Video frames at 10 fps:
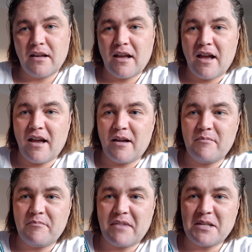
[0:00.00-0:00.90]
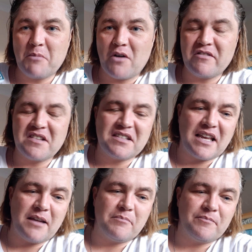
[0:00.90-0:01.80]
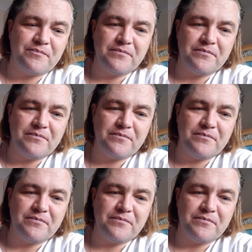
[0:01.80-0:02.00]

um, is more of the same.